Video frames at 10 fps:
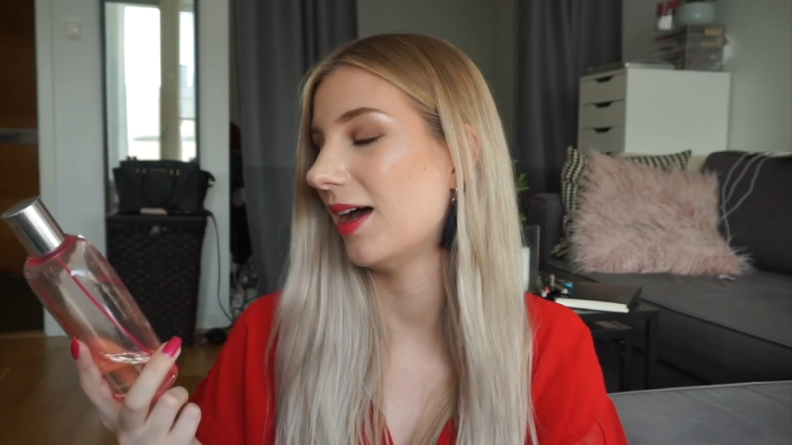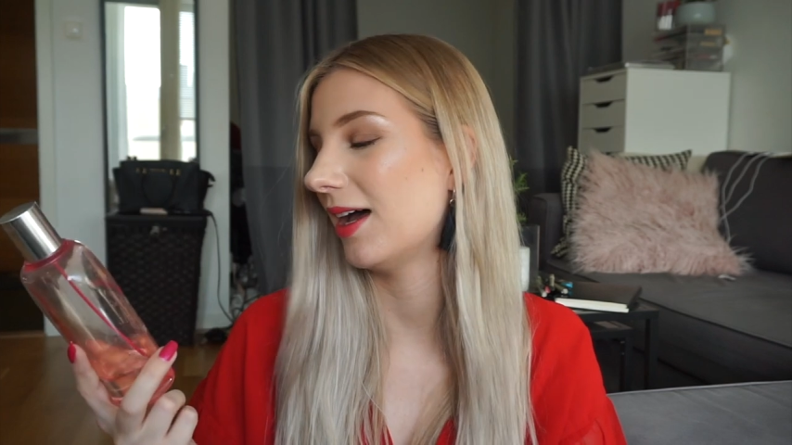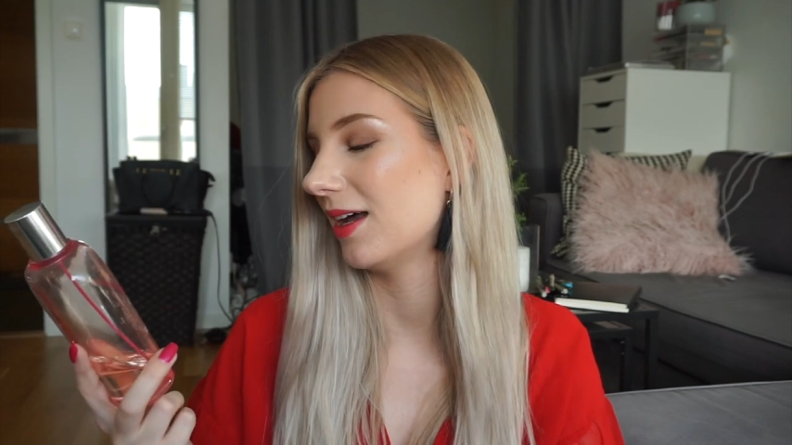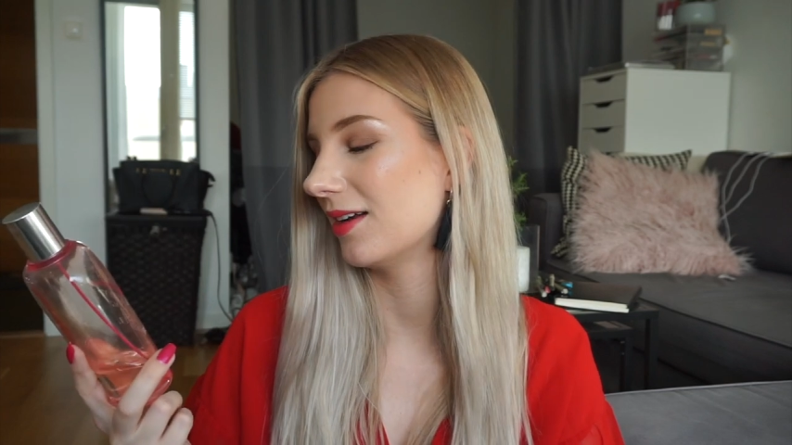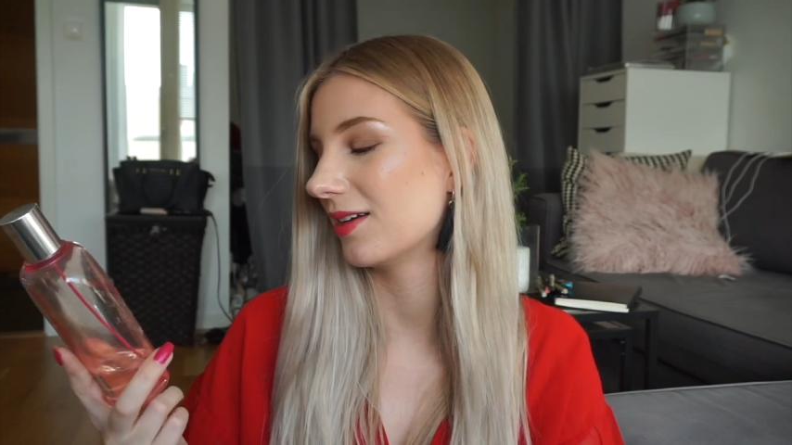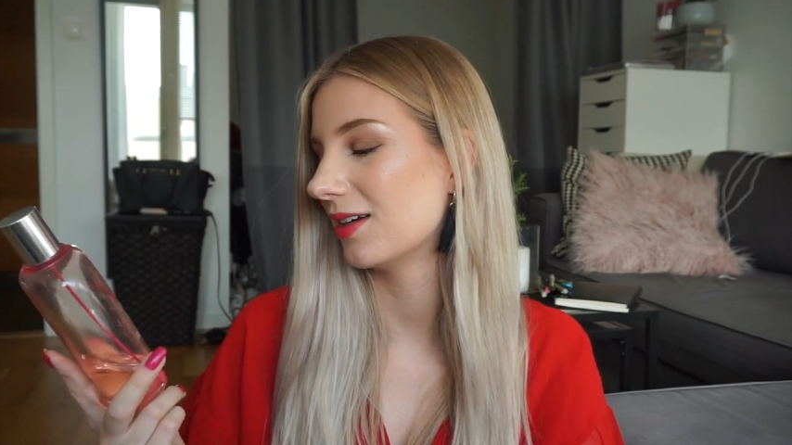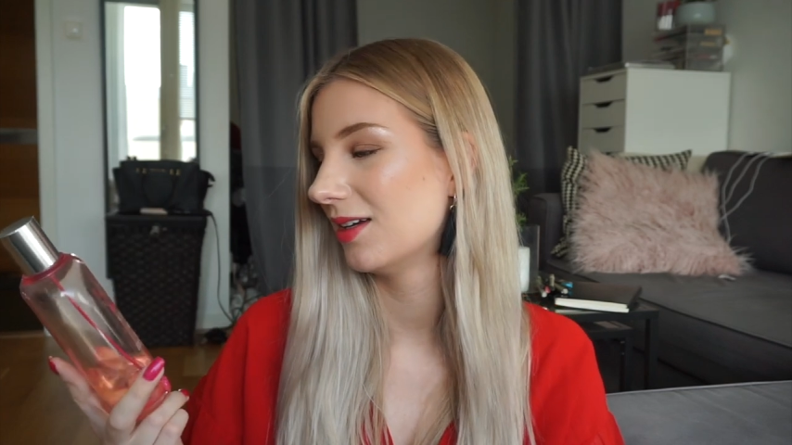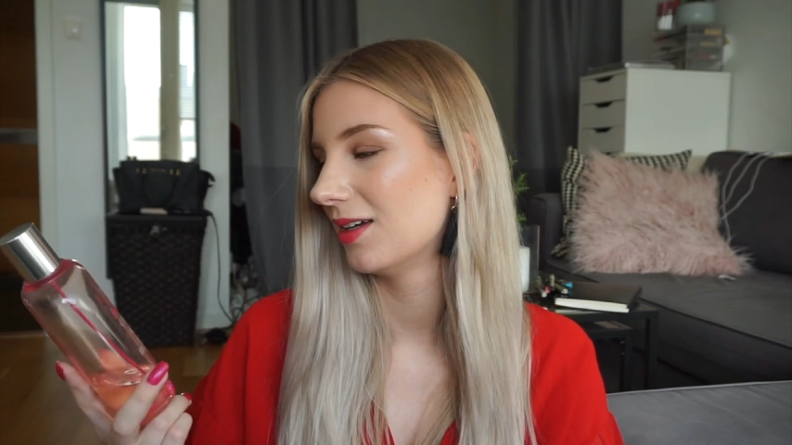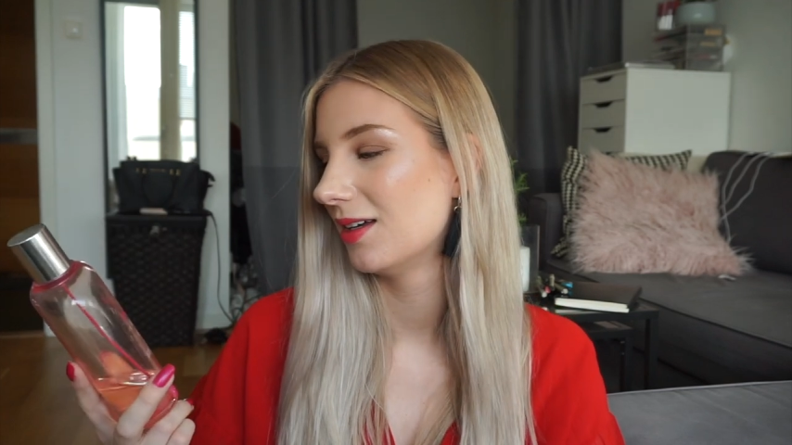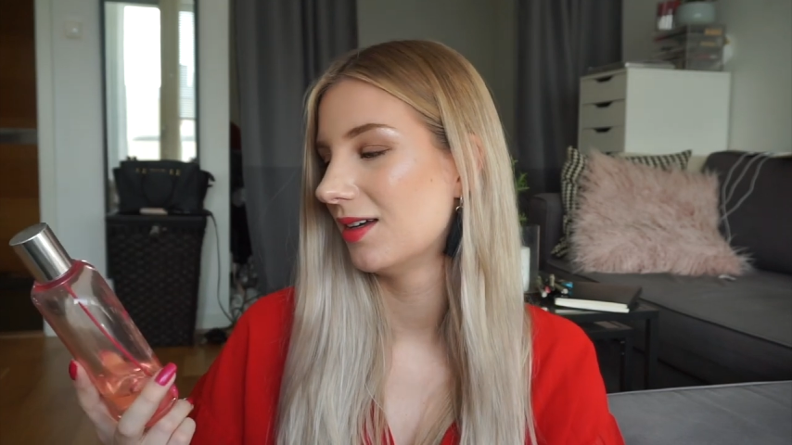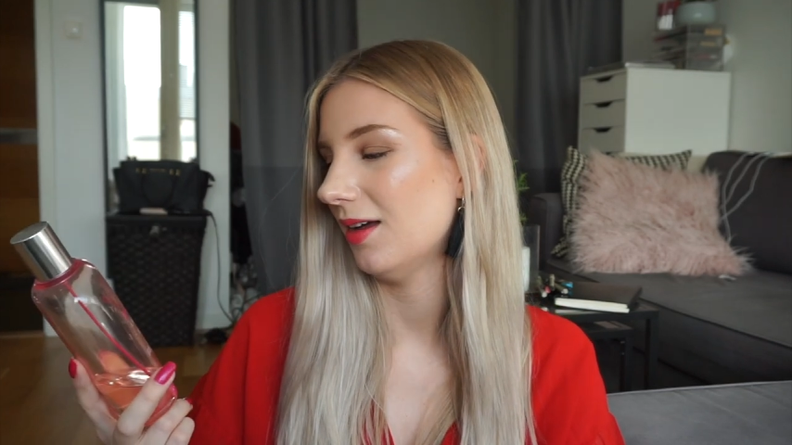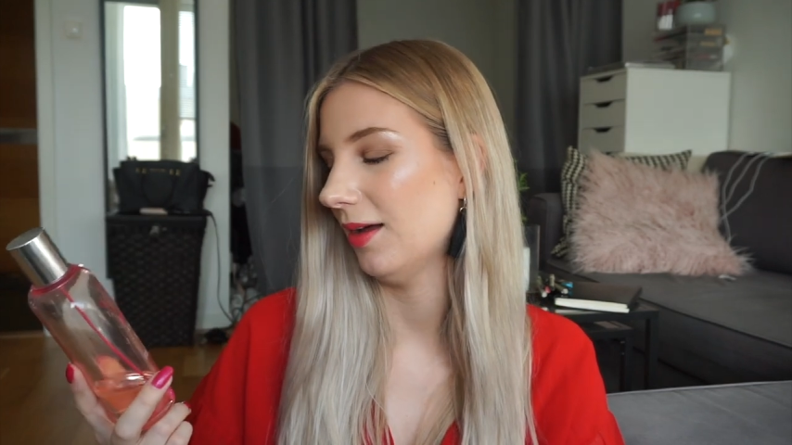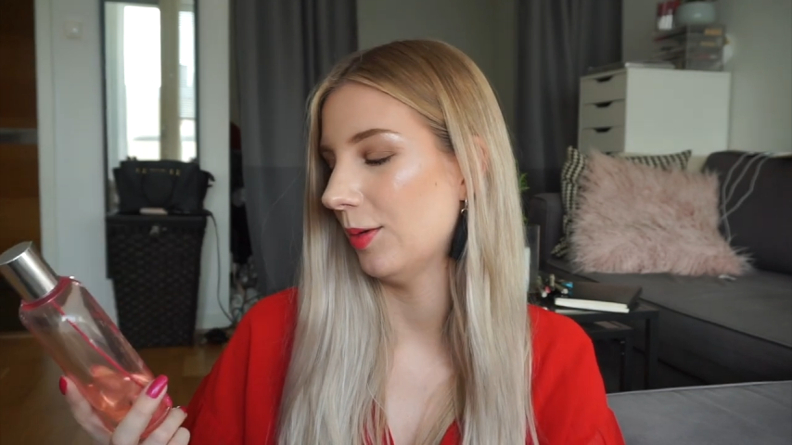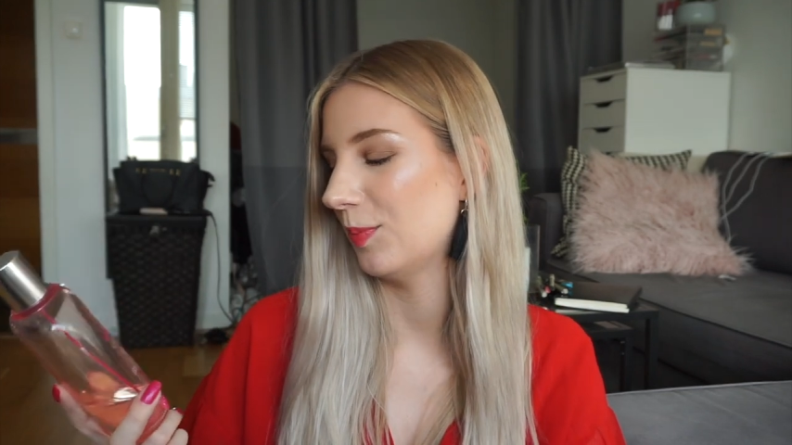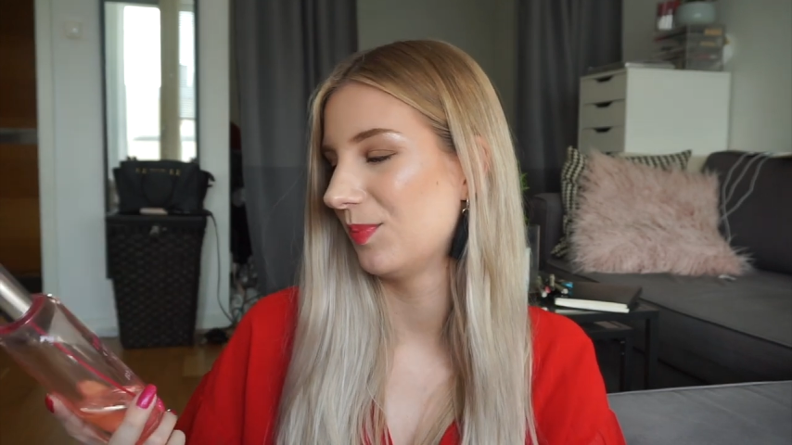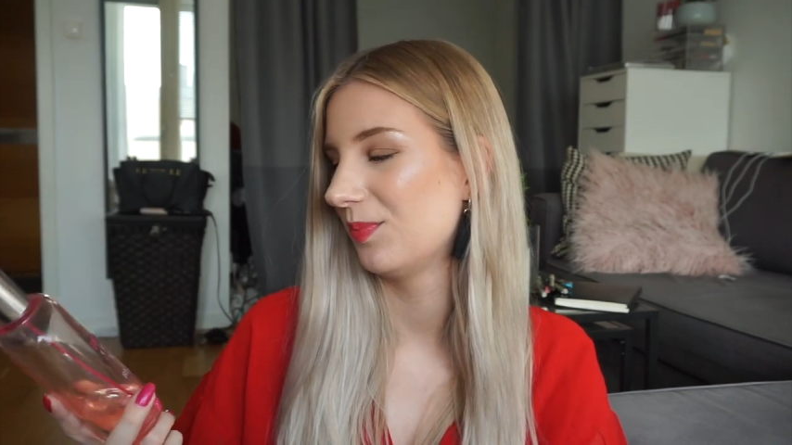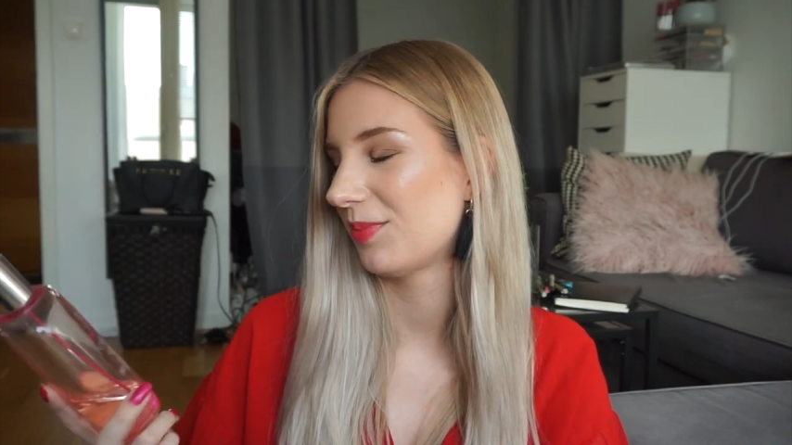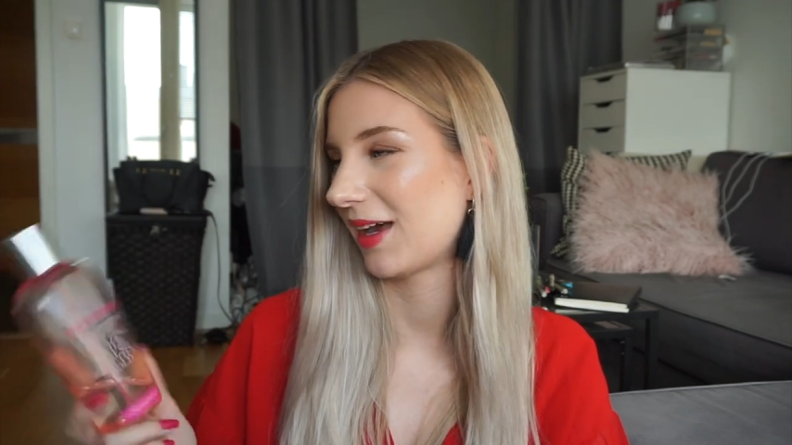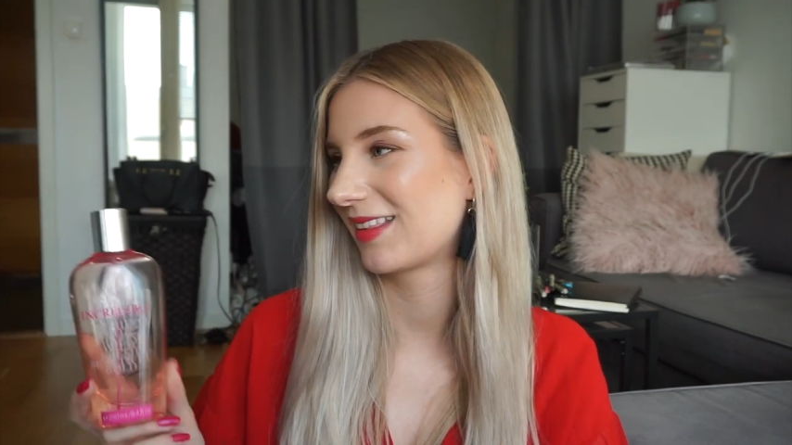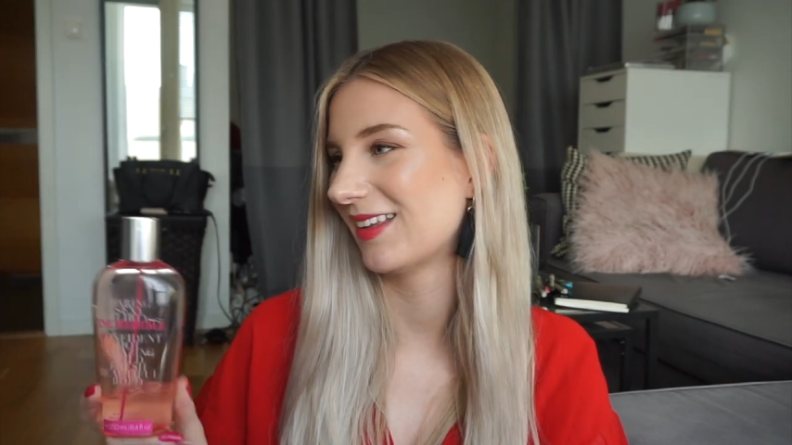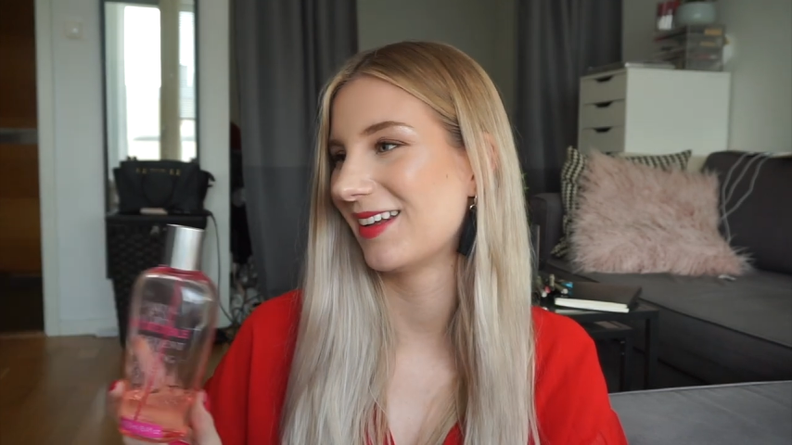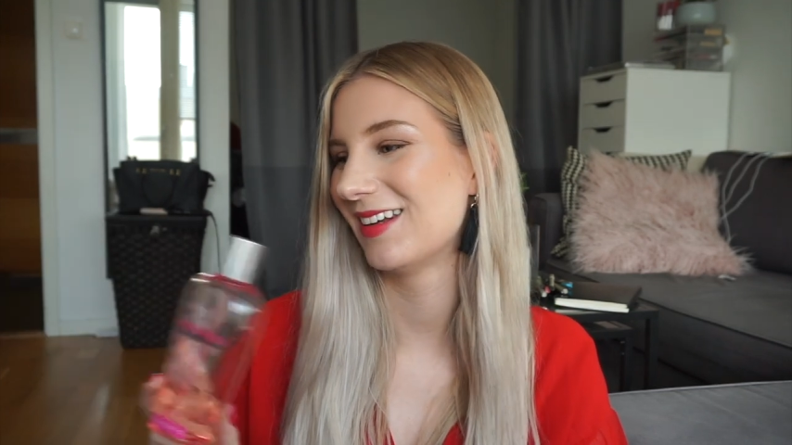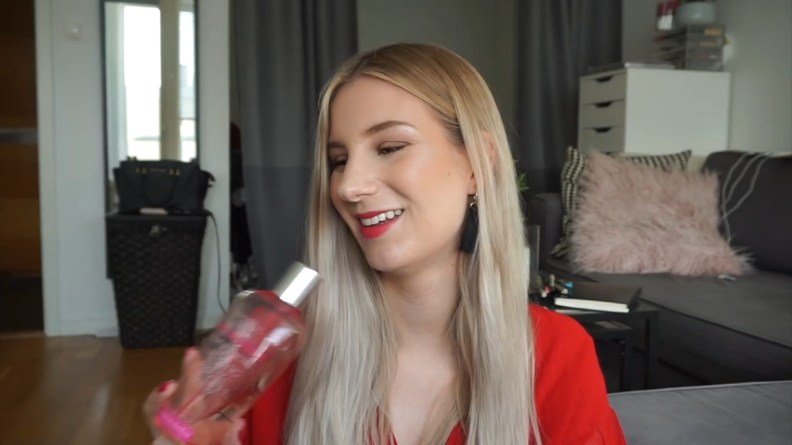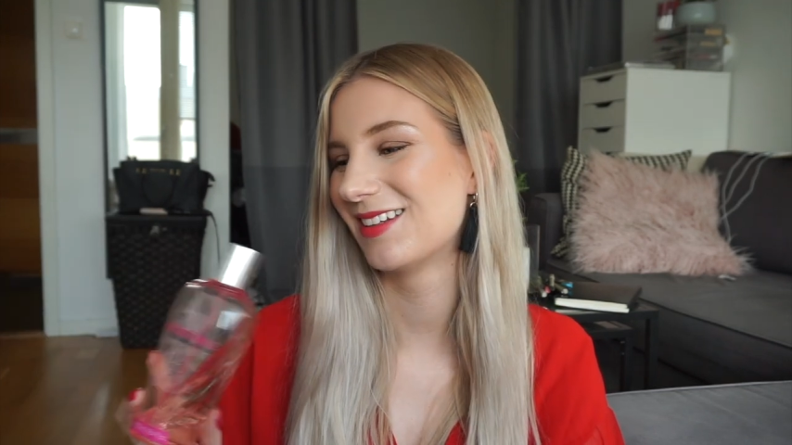and um, back then